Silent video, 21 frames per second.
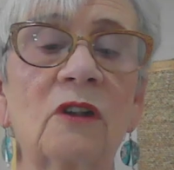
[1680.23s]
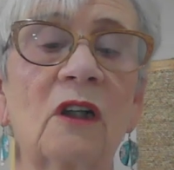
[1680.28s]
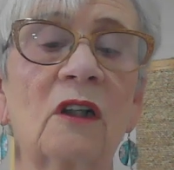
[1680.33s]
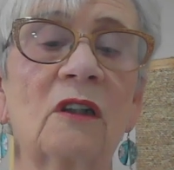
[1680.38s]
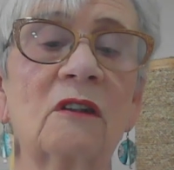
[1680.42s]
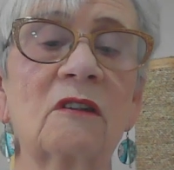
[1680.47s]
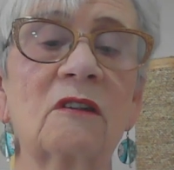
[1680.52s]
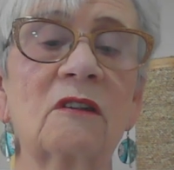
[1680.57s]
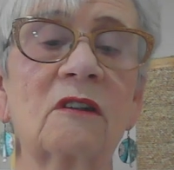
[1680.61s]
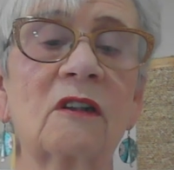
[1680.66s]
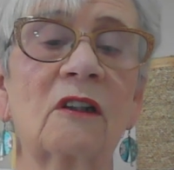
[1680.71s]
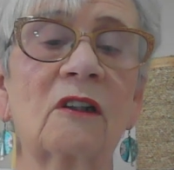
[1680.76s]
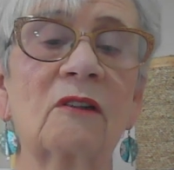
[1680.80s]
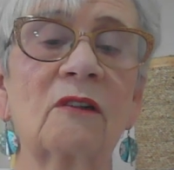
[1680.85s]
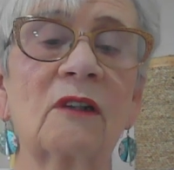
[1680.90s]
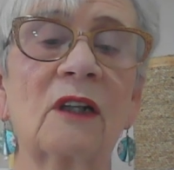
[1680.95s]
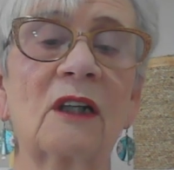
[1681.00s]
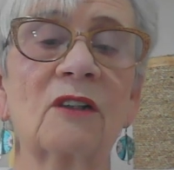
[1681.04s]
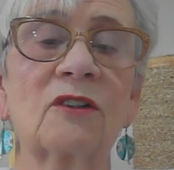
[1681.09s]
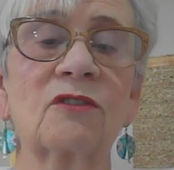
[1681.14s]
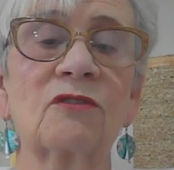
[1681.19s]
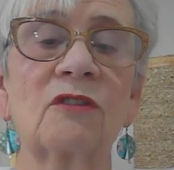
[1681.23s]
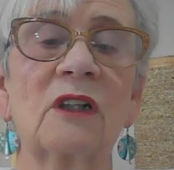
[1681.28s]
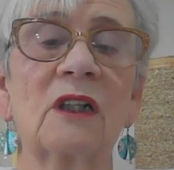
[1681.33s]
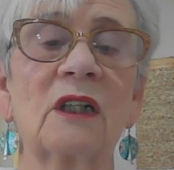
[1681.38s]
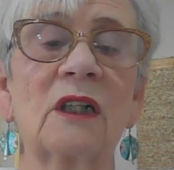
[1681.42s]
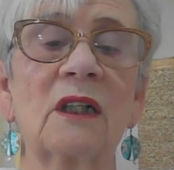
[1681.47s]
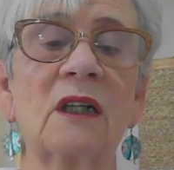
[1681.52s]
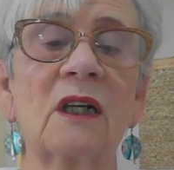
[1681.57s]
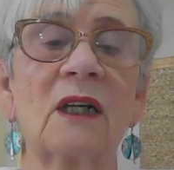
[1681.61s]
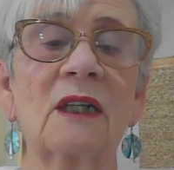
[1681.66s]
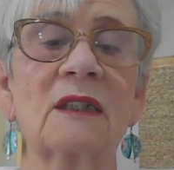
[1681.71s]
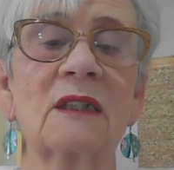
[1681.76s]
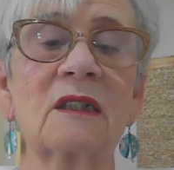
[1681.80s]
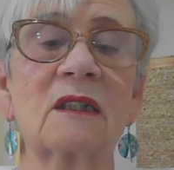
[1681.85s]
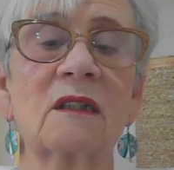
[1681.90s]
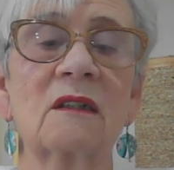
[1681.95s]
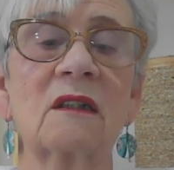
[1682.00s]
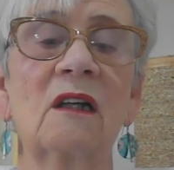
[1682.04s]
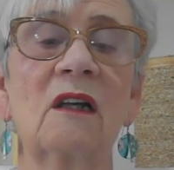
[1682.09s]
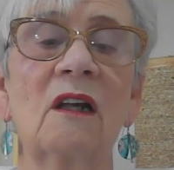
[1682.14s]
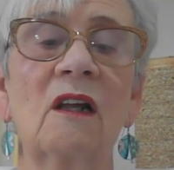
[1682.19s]
And so that's really nice.
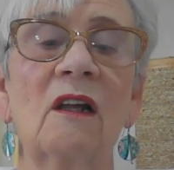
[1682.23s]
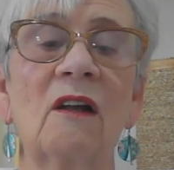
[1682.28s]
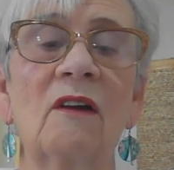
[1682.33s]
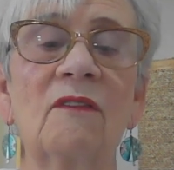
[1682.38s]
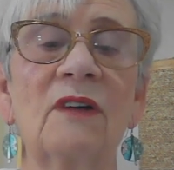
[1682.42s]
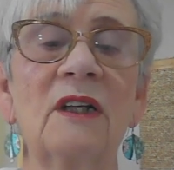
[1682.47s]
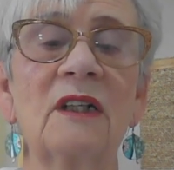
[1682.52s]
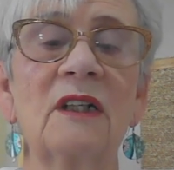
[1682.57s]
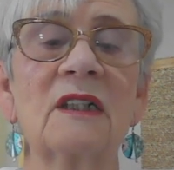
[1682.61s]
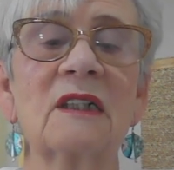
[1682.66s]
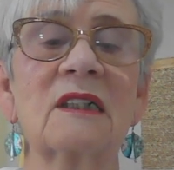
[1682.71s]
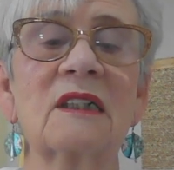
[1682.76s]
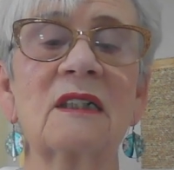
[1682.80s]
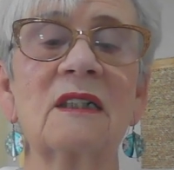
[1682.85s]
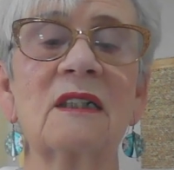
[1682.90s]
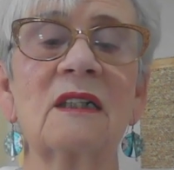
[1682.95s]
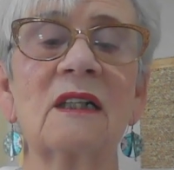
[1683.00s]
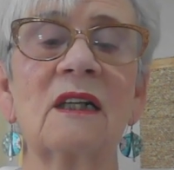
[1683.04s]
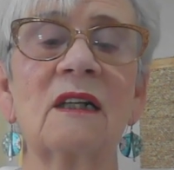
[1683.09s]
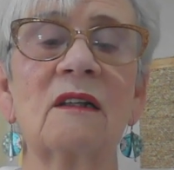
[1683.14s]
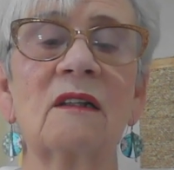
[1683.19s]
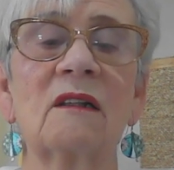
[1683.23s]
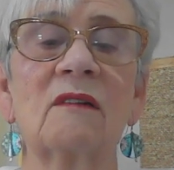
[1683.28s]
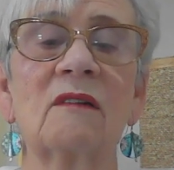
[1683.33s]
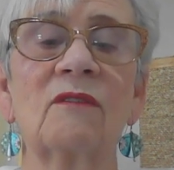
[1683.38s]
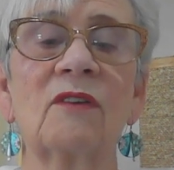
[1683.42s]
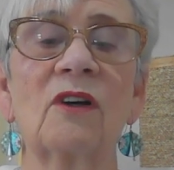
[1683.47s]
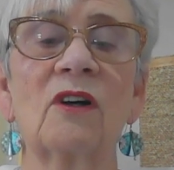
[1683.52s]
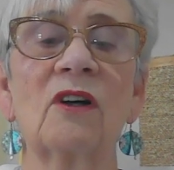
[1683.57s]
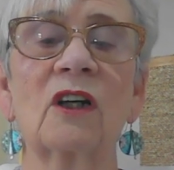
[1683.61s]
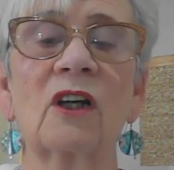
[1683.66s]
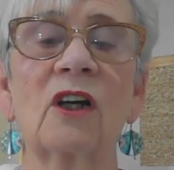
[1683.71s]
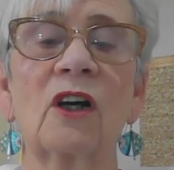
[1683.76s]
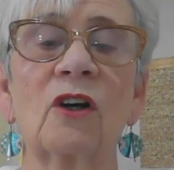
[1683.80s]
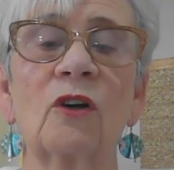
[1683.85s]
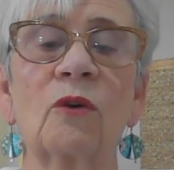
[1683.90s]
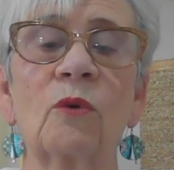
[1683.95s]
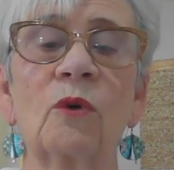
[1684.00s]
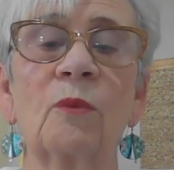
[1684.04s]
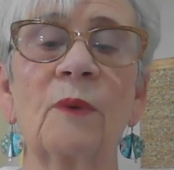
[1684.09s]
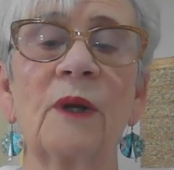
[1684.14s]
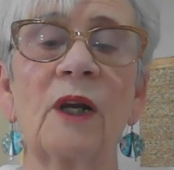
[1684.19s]
And Venus in
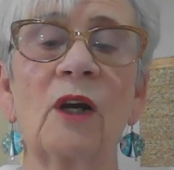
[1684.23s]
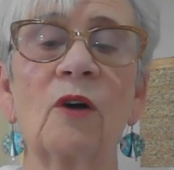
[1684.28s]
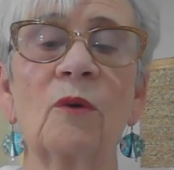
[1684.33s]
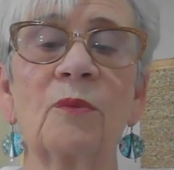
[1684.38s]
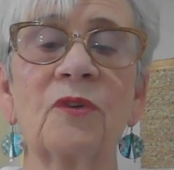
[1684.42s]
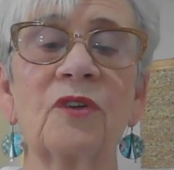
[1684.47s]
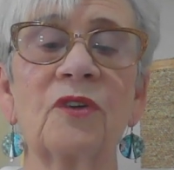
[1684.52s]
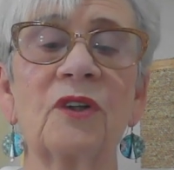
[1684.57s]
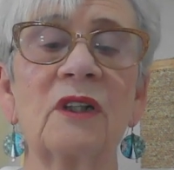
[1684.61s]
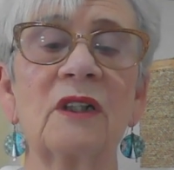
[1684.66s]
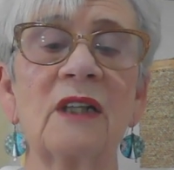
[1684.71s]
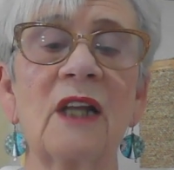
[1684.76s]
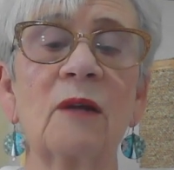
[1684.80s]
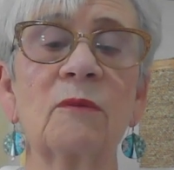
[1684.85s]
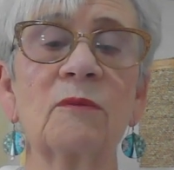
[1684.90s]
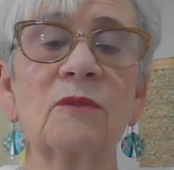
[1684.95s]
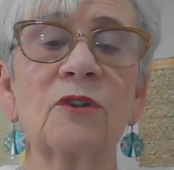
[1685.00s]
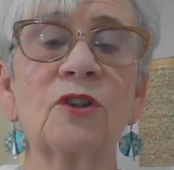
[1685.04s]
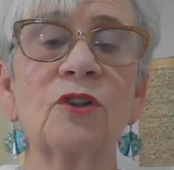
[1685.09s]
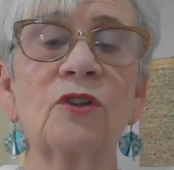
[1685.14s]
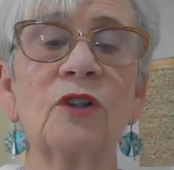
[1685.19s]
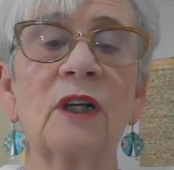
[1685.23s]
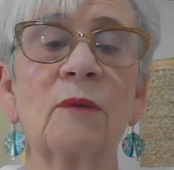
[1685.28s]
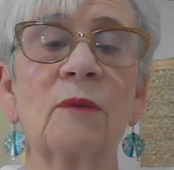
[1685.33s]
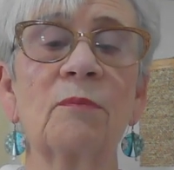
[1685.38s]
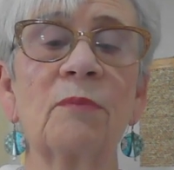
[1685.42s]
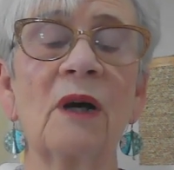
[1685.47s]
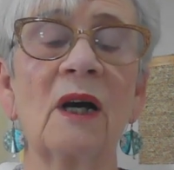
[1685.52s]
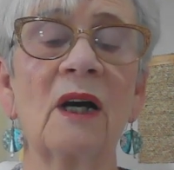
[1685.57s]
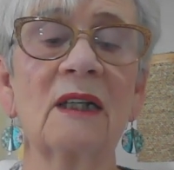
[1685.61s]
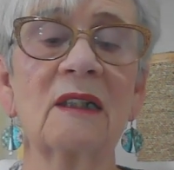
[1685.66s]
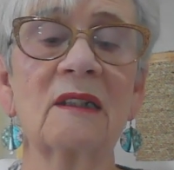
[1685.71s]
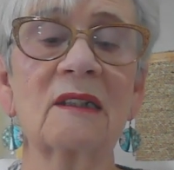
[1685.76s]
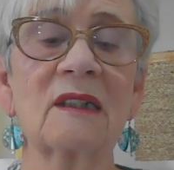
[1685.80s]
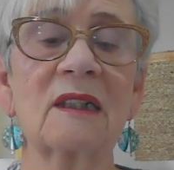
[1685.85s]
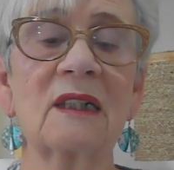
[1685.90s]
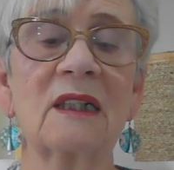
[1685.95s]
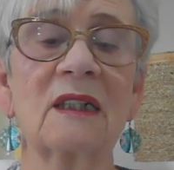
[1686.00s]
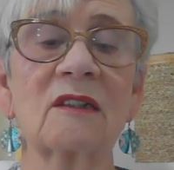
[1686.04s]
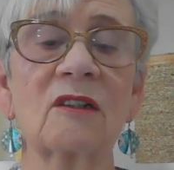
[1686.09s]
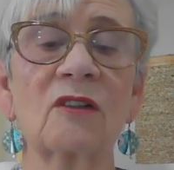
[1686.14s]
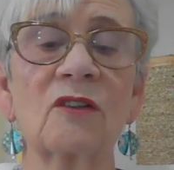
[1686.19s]
Virgo will be opposite Neptune in
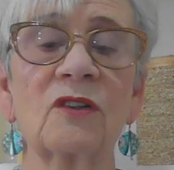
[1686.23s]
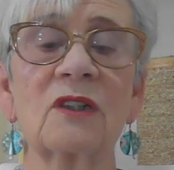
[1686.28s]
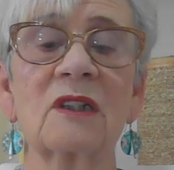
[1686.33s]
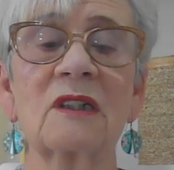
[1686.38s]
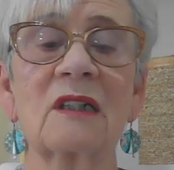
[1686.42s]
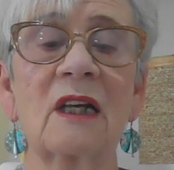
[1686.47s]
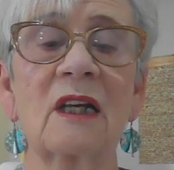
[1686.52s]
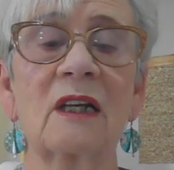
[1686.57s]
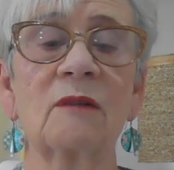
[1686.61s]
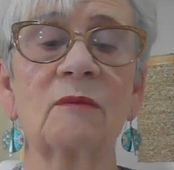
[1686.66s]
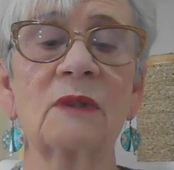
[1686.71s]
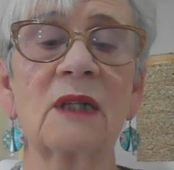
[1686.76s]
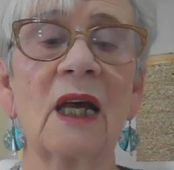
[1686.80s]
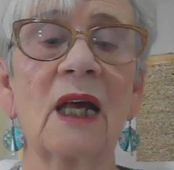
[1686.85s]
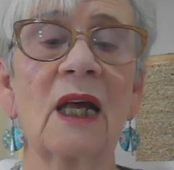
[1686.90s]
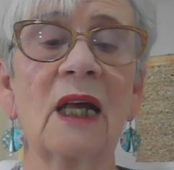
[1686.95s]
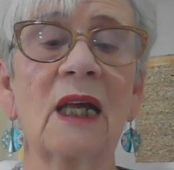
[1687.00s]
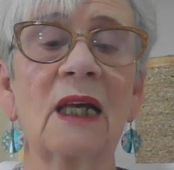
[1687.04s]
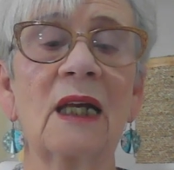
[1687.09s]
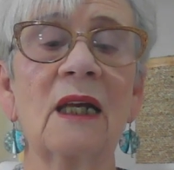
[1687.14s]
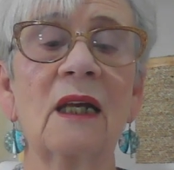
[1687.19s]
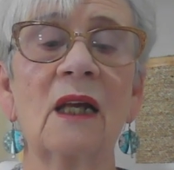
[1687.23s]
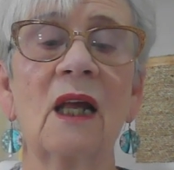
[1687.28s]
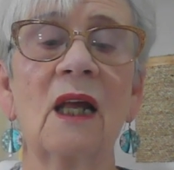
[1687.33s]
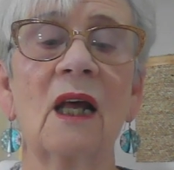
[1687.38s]
Pisces on the same day.